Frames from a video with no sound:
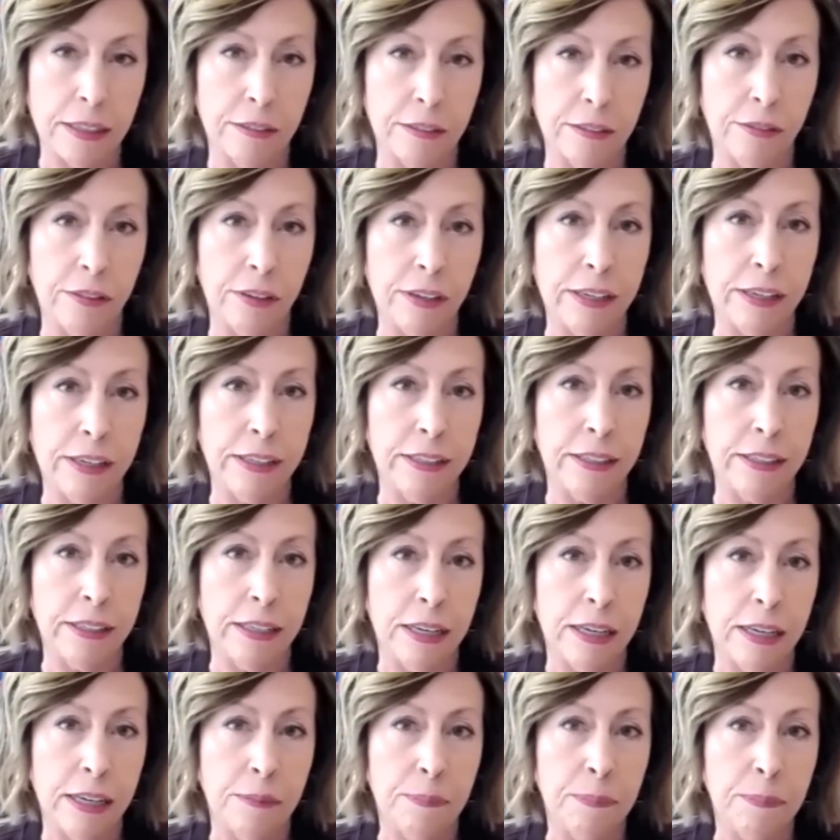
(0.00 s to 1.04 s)
right?
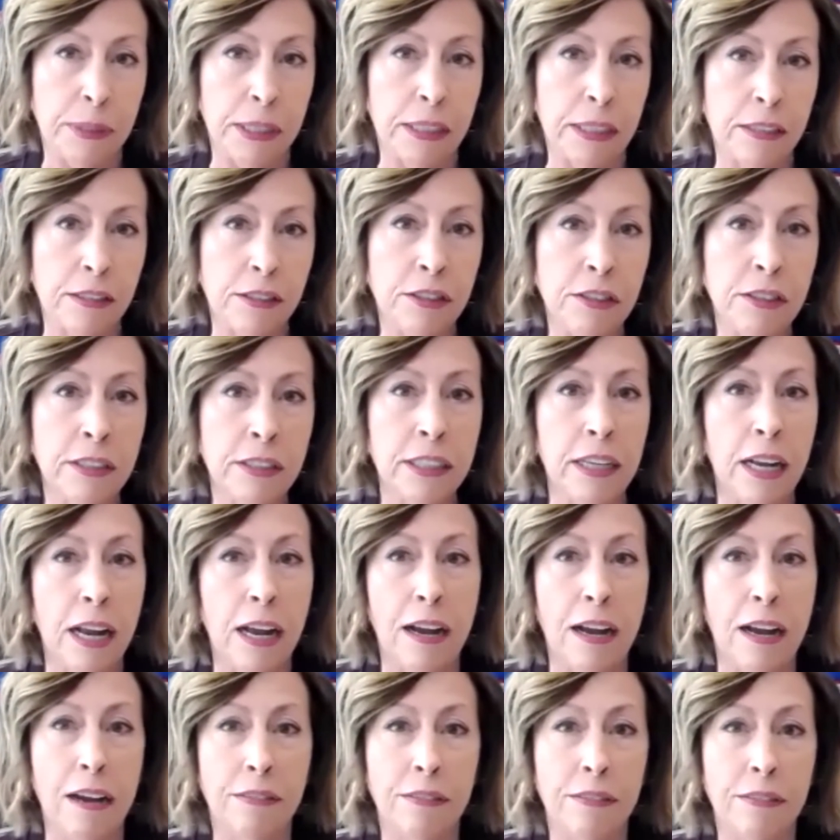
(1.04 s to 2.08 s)
Because you can
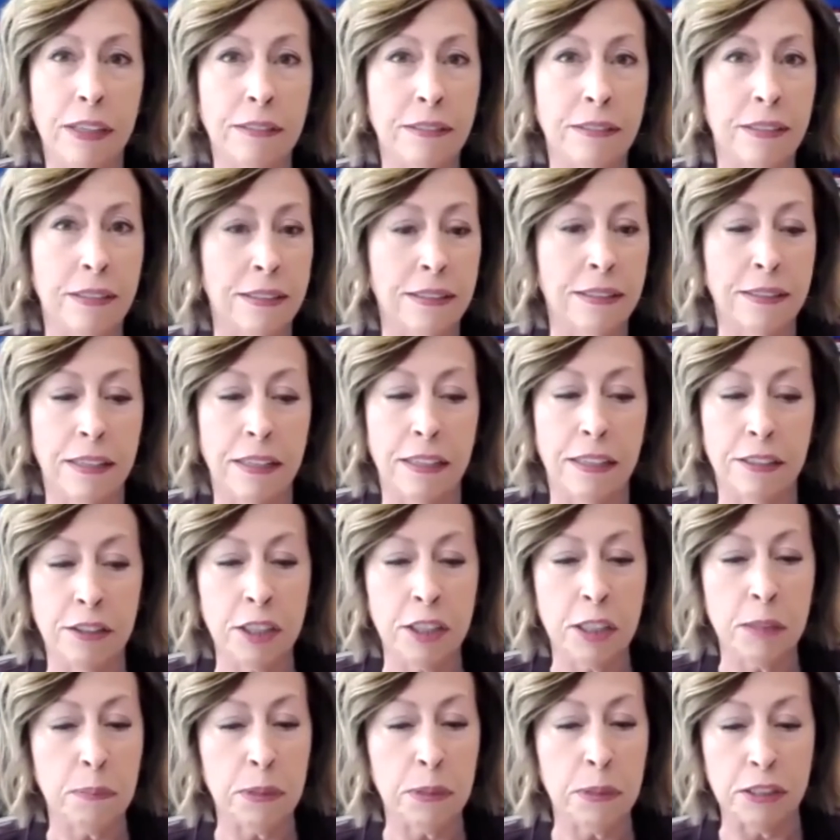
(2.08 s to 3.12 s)
have, as I said, you
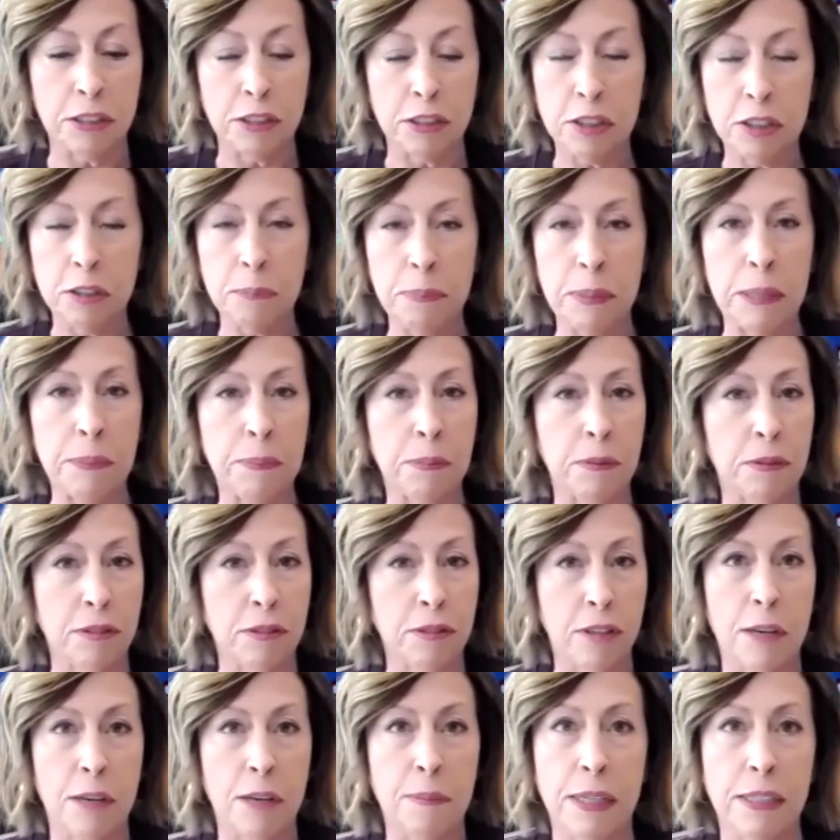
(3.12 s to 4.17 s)
can put two people
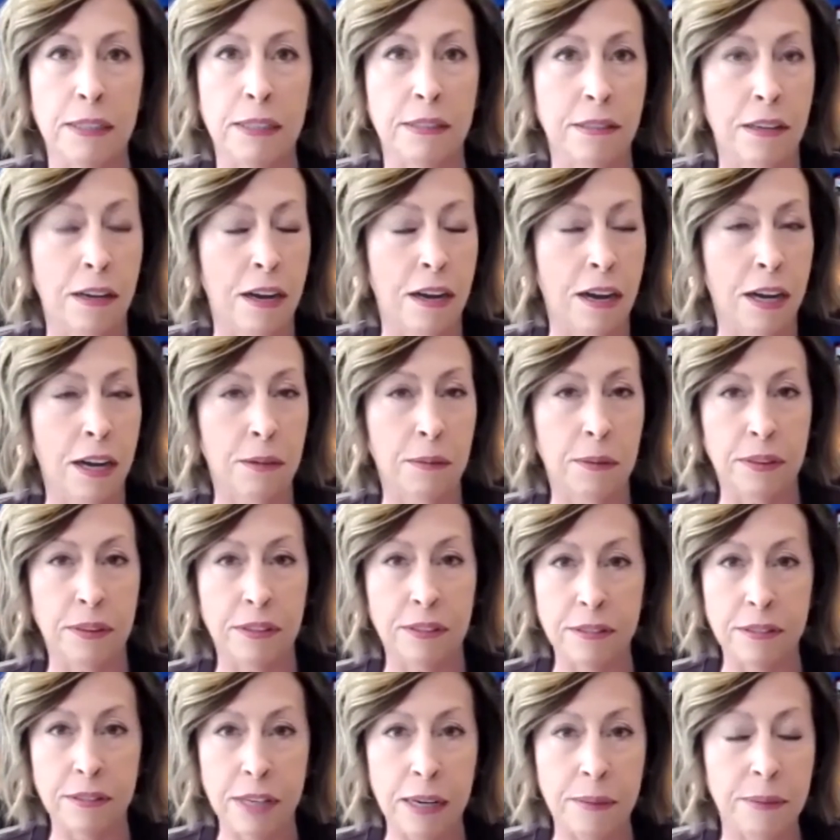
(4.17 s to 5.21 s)
side by side with the
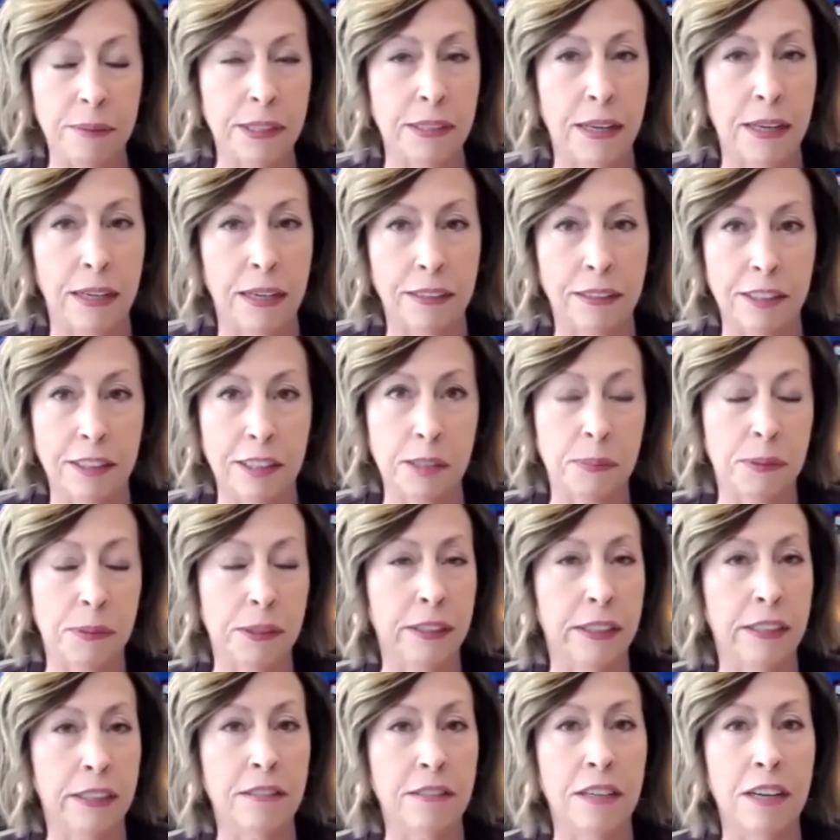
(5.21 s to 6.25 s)
same exact
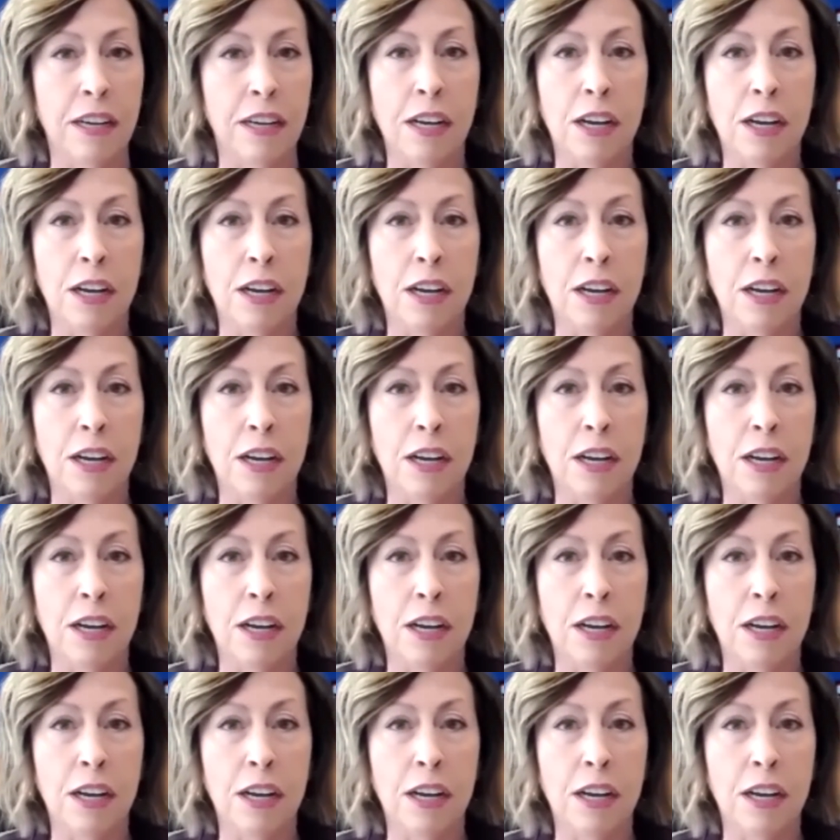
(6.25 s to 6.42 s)
experience.